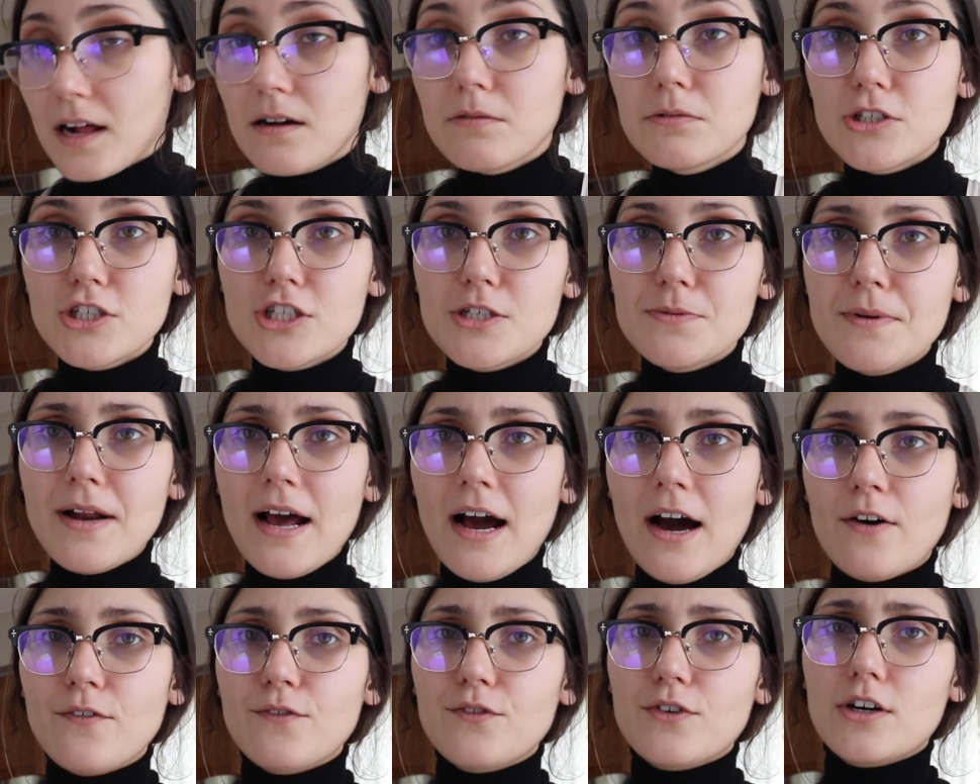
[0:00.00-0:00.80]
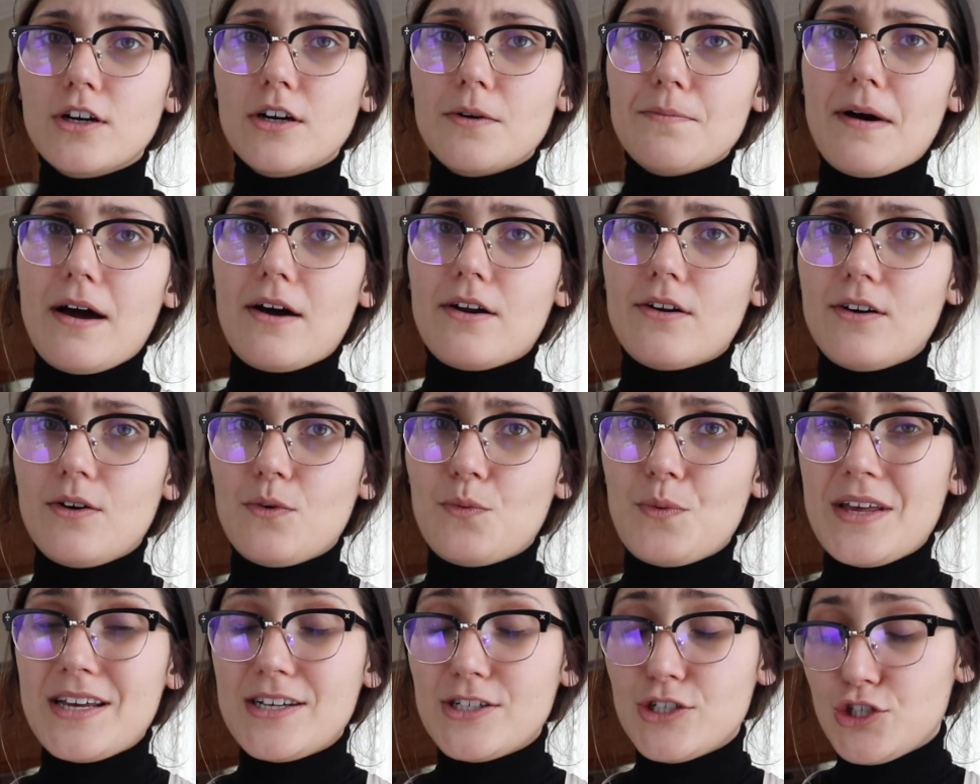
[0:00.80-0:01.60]
But she's been out for about a
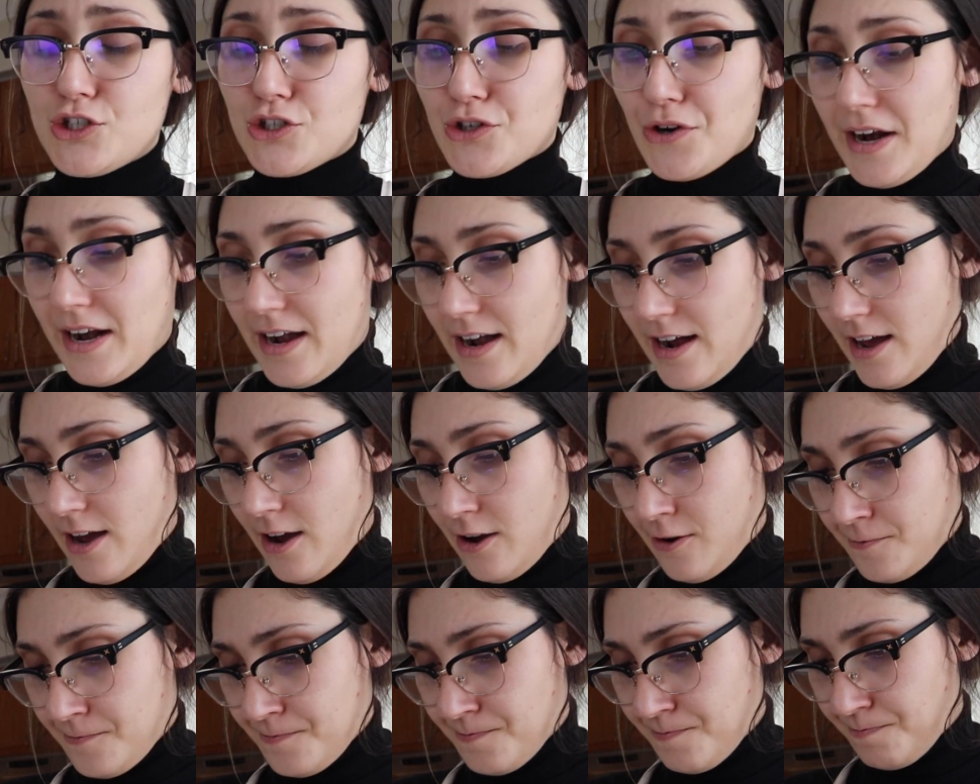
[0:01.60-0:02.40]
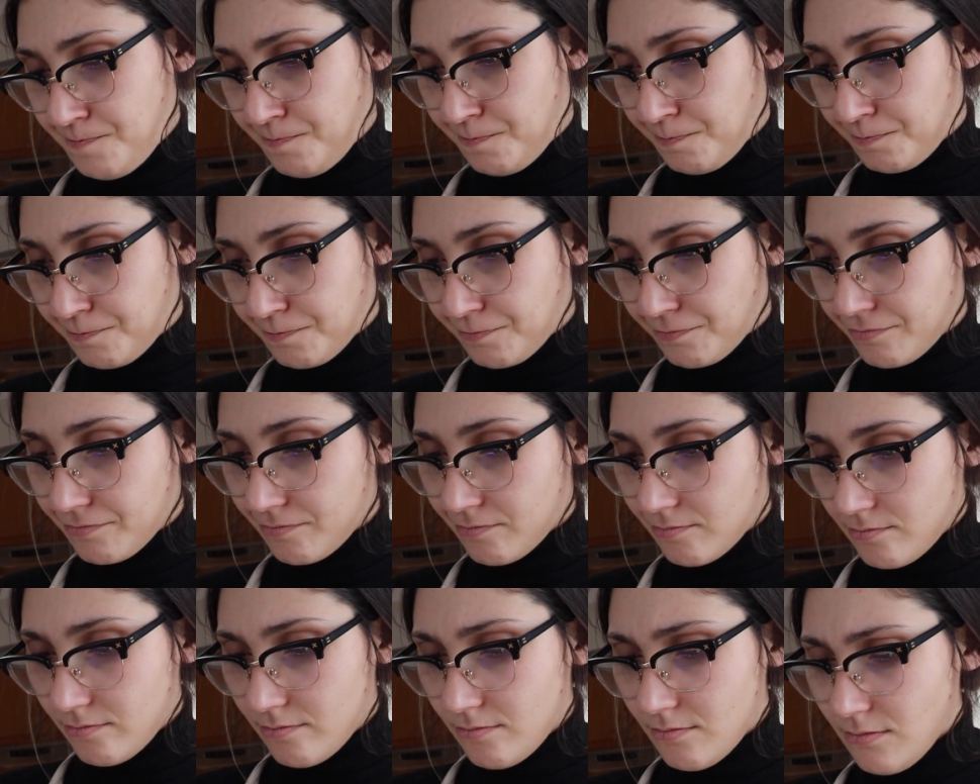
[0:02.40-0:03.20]
week straight now,
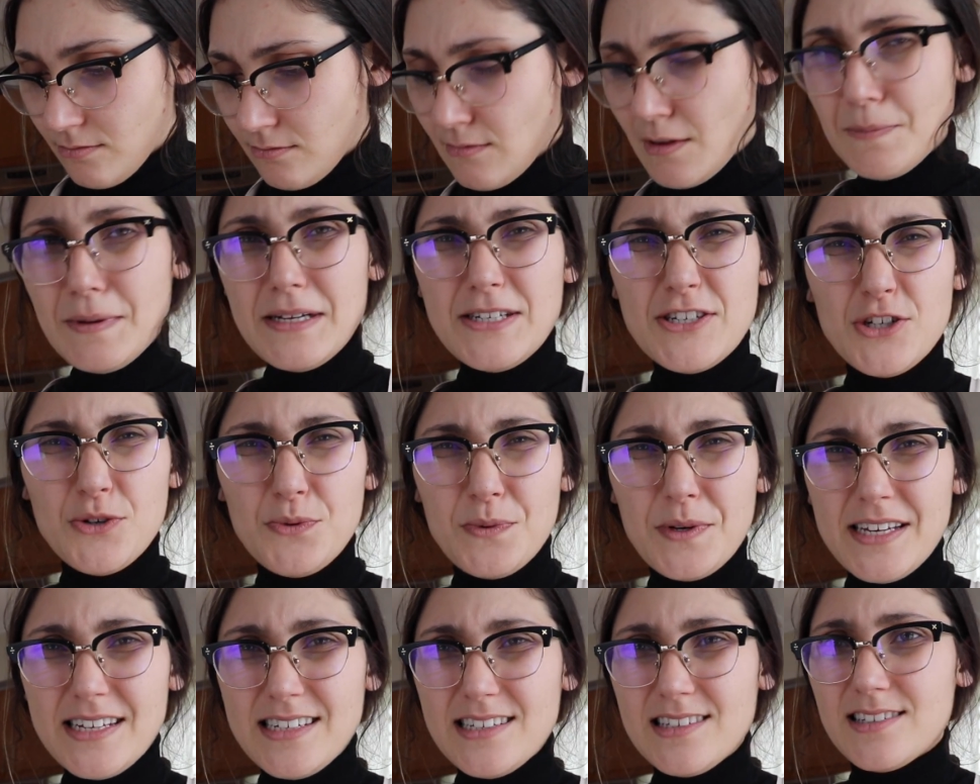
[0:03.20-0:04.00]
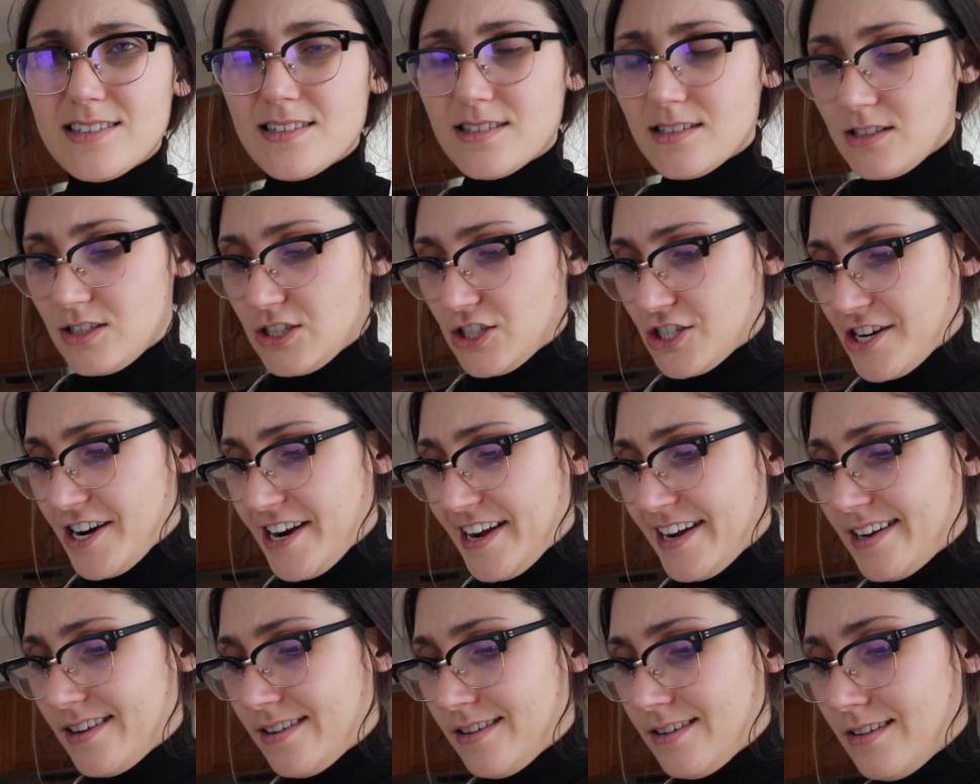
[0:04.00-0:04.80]
maybe 2 weeks
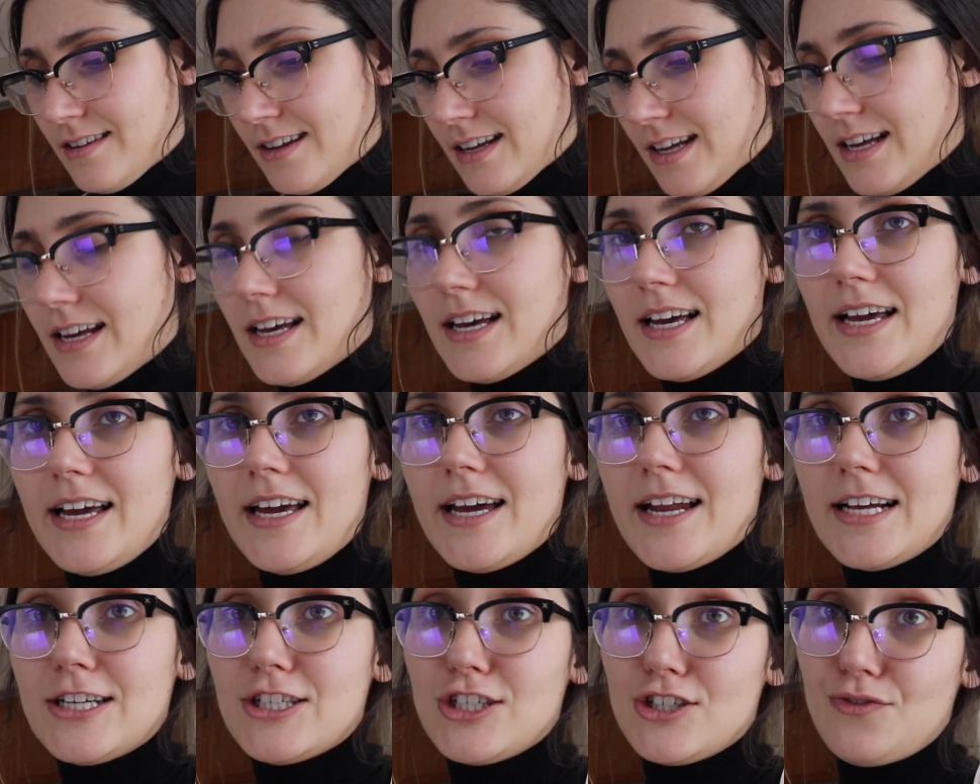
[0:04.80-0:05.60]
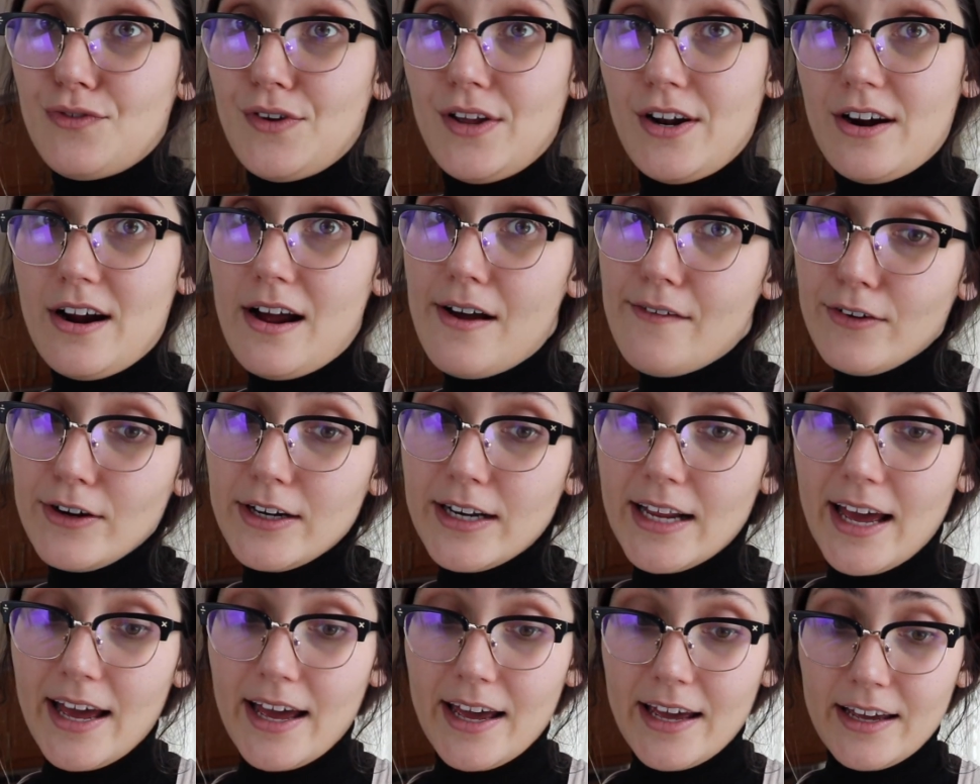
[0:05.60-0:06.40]
straight, and I just feed her every
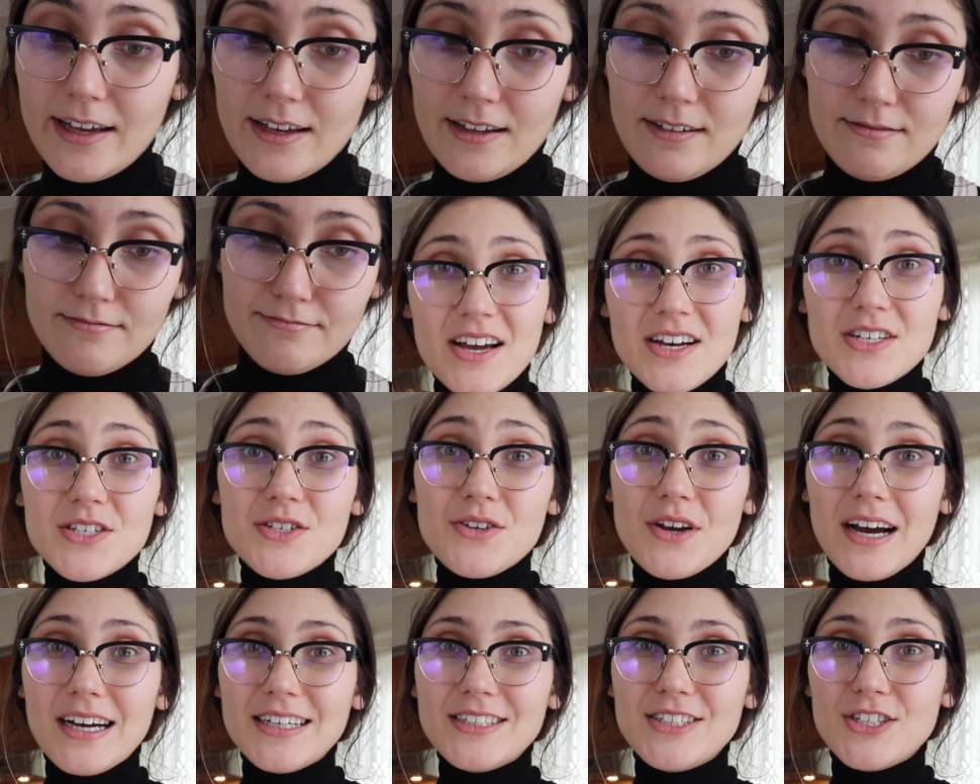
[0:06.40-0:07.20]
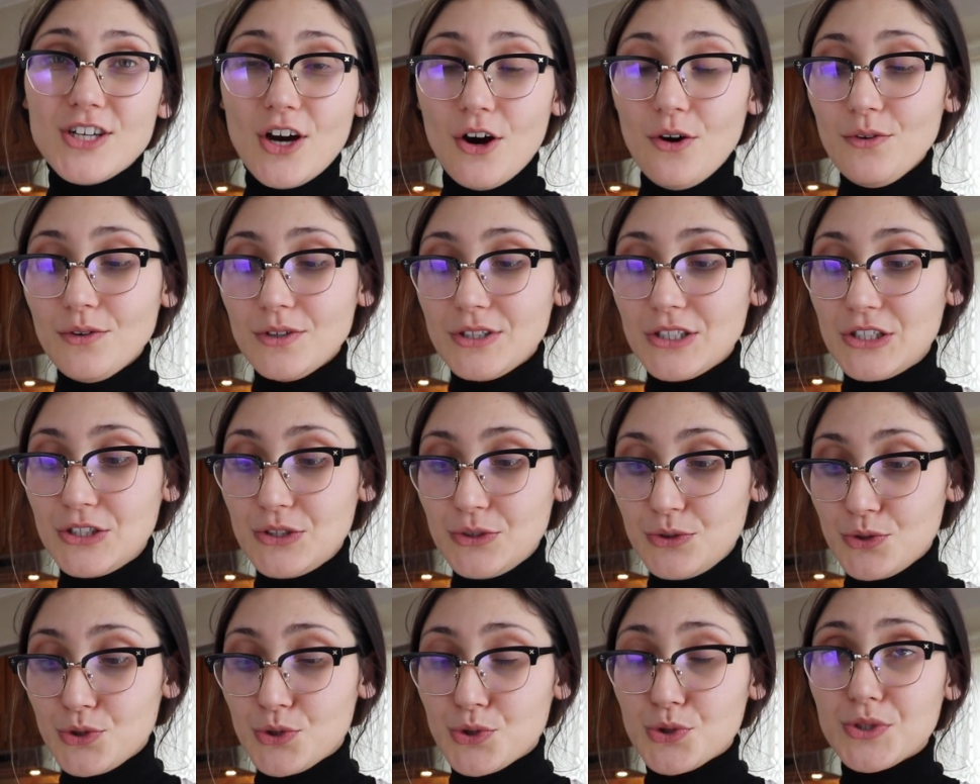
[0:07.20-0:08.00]
day. So I don't
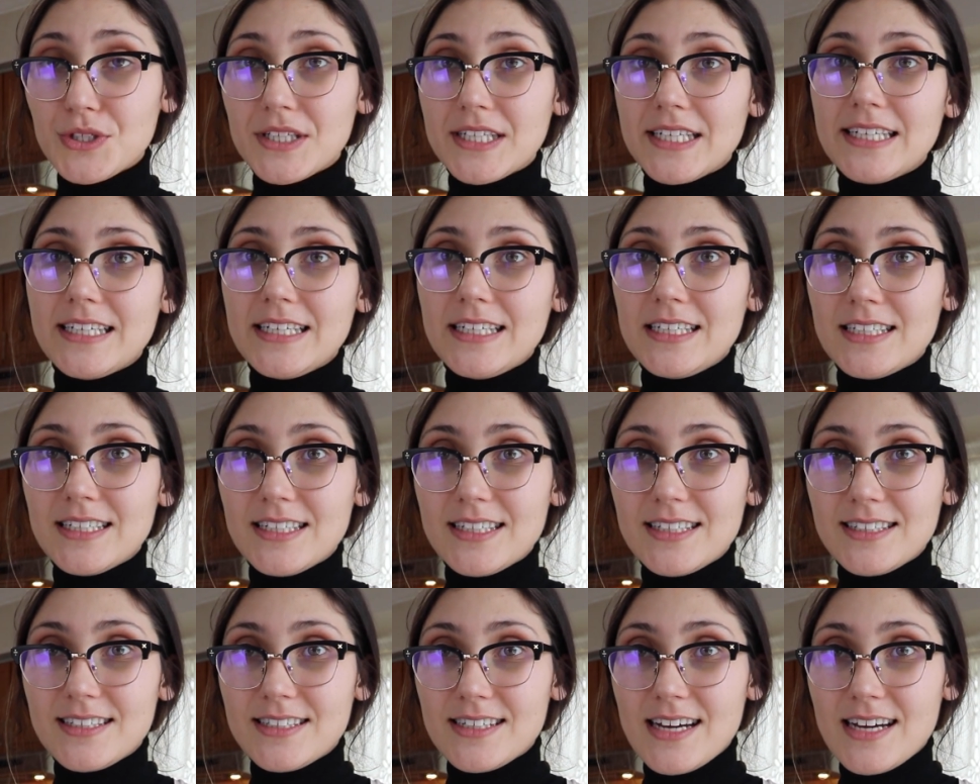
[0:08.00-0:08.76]
usually